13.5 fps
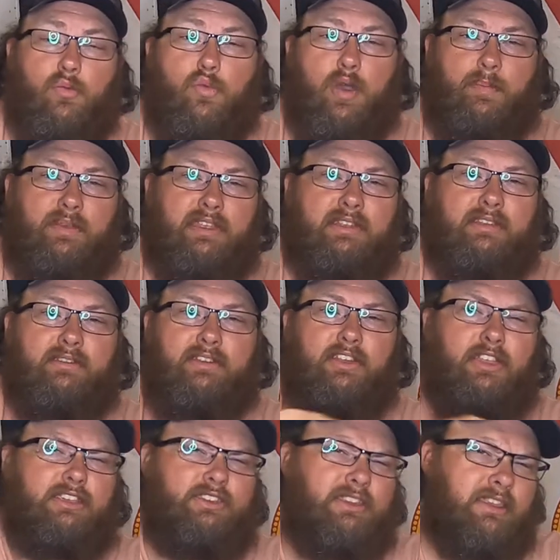weapon
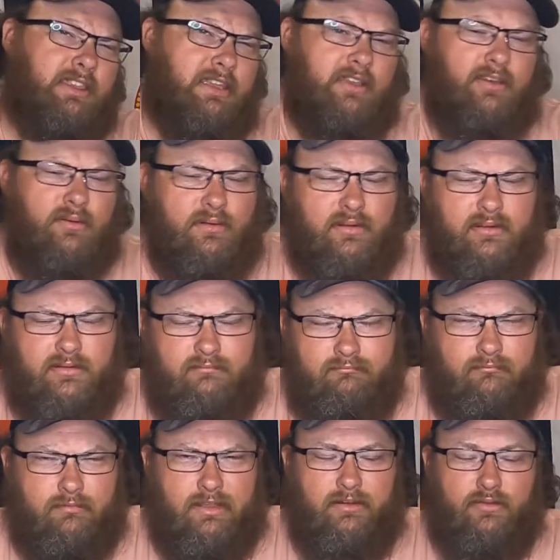collection thing going on.
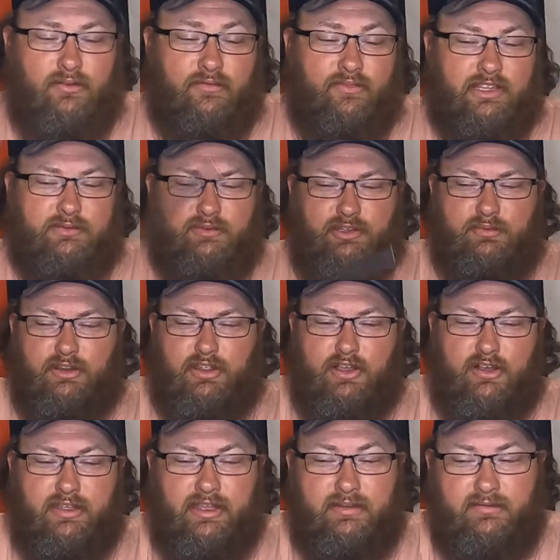I don't know if that's what you want to
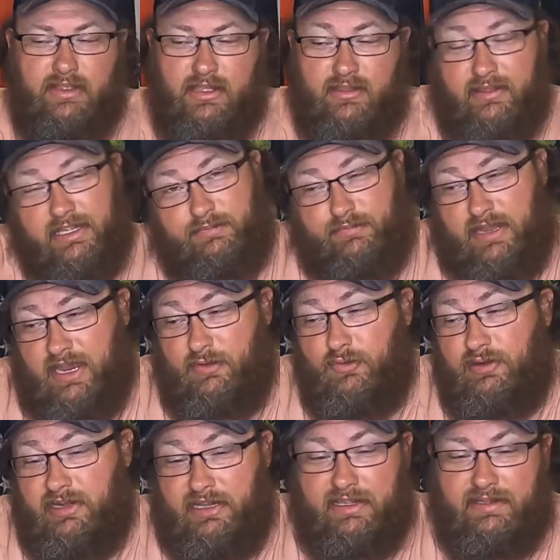call that. That's kind of
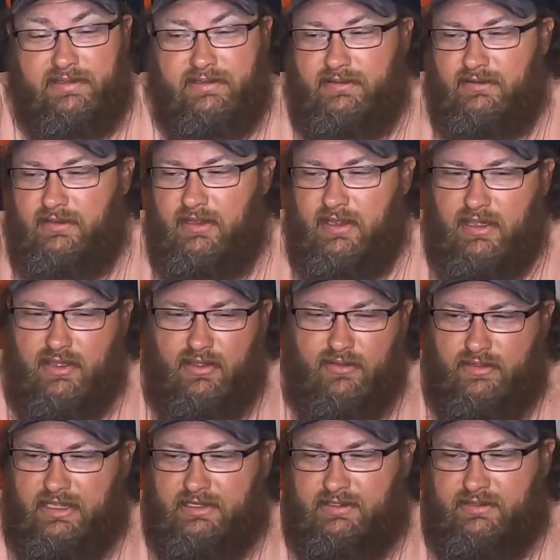what it is.
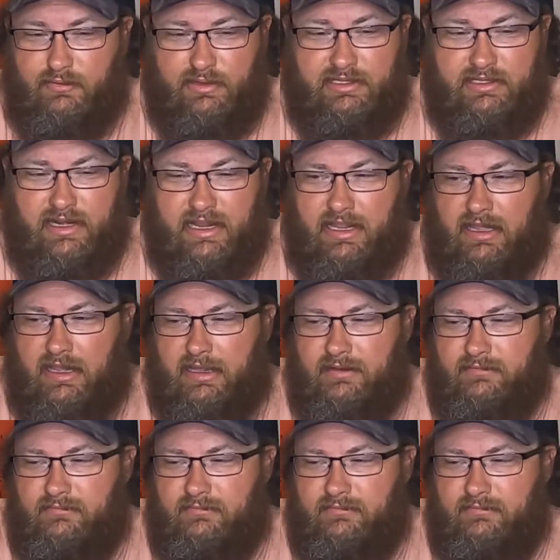That's the reason I